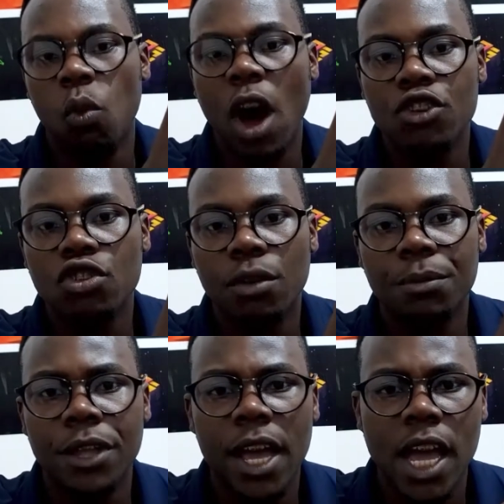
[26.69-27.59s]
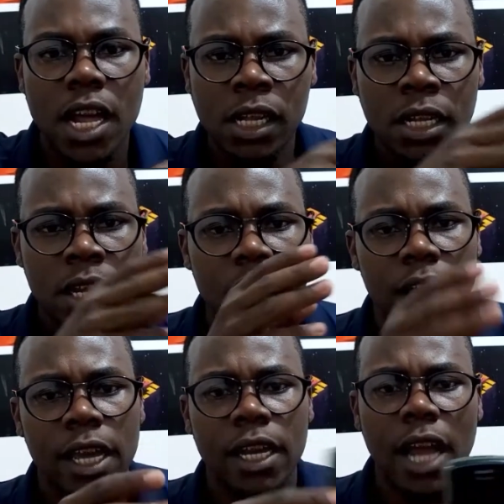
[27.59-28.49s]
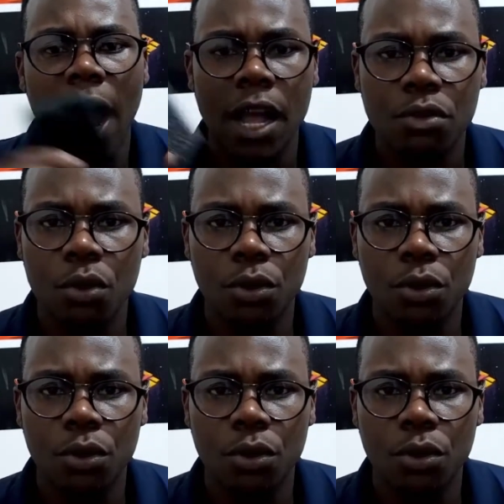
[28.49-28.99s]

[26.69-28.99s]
wardrobe there, and I